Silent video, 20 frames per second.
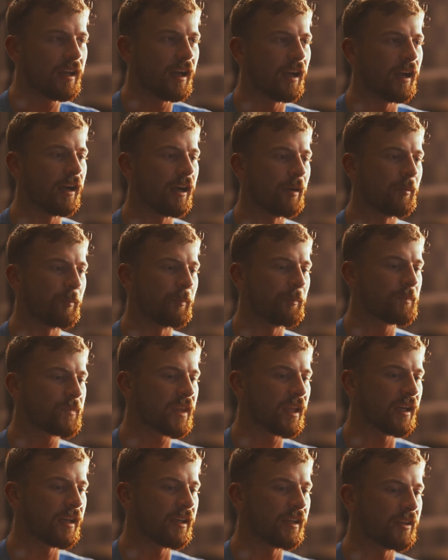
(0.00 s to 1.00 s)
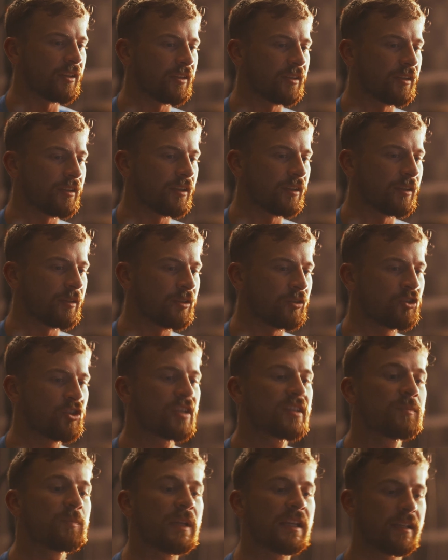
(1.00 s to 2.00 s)
Um, uh,
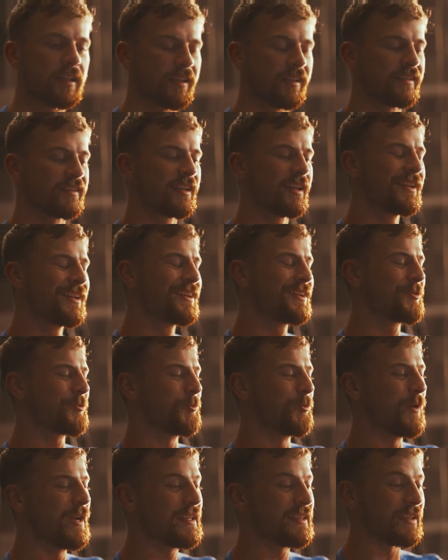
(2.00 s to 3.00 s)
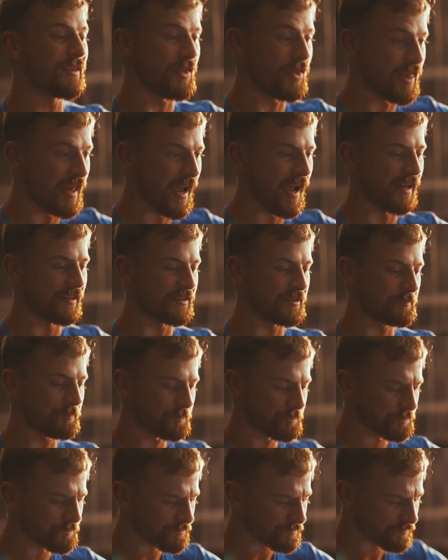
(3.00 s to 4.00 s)
just because with that
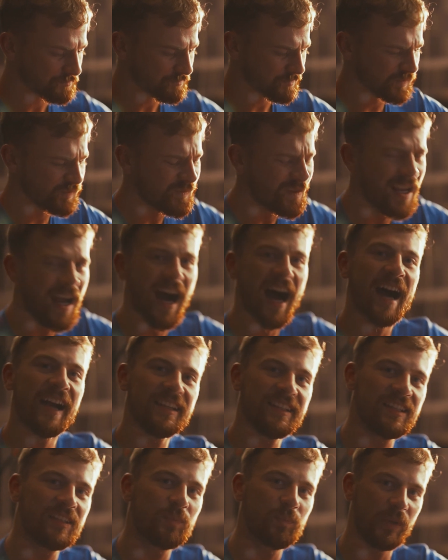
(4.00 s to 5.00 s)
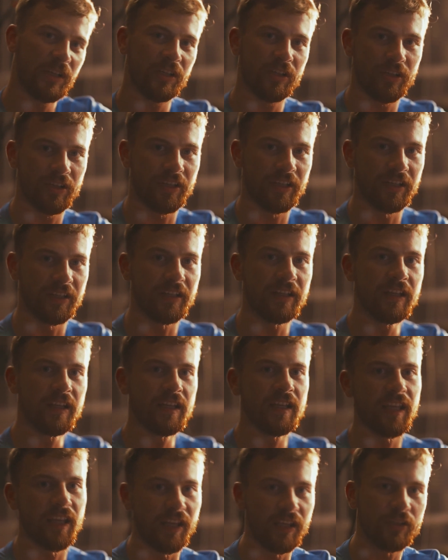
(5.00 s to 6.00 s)
high-spirited,
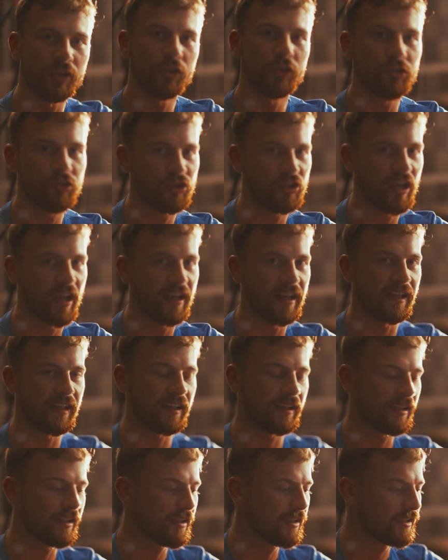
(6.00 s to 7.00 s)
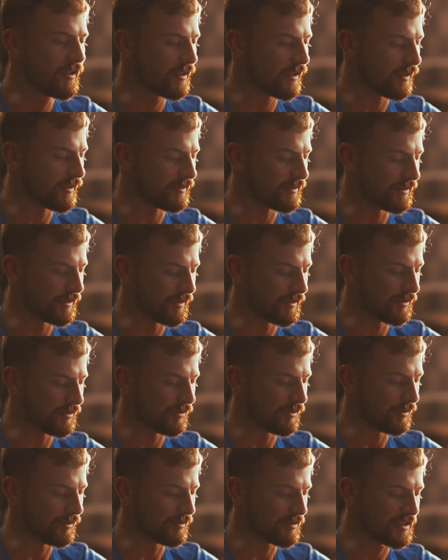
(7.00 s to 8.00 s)
energetic uh,
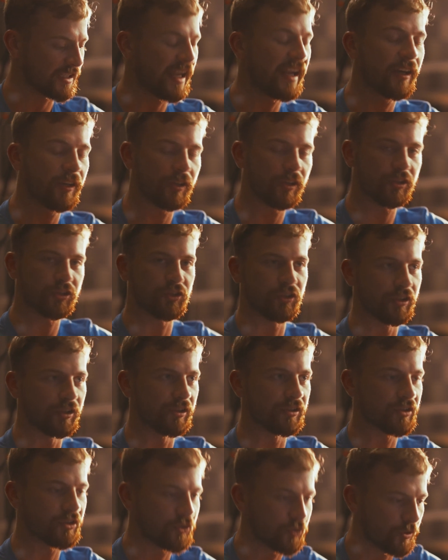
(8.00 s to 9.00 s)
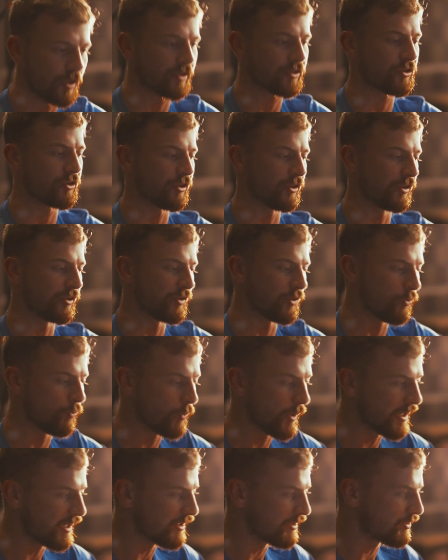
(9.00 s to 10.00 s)
character structure and the
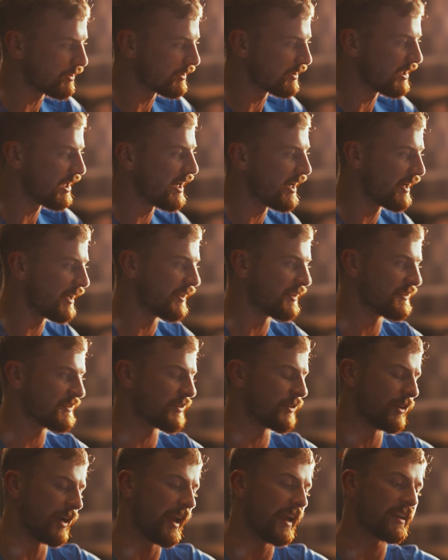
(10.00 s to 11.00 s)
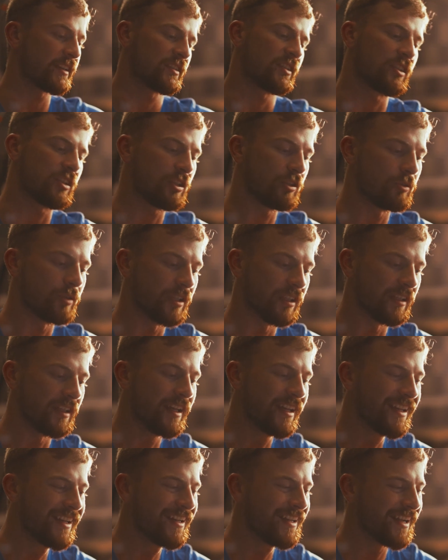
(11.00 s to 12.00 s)
way the lines are executed,
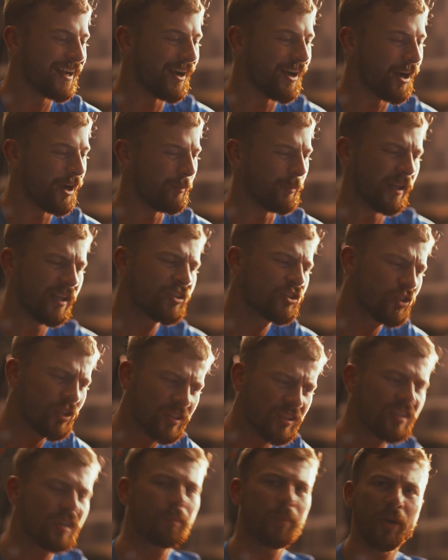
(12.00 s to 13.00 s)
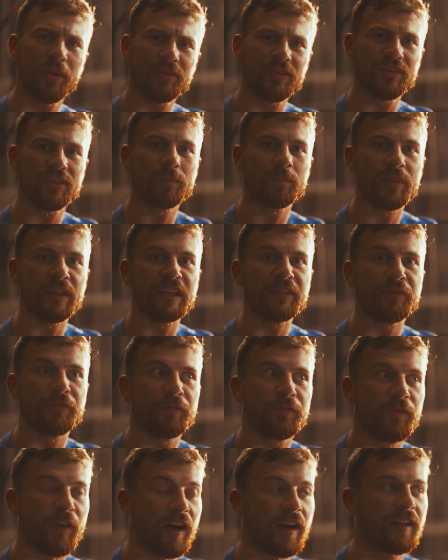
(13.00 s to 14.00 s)
um, it's just supposed to be
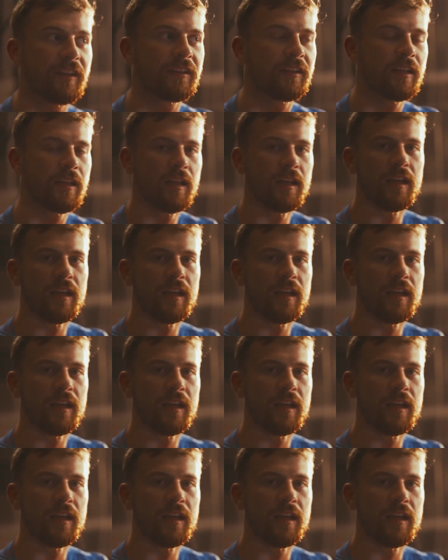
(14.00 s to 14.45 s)
fun, uh,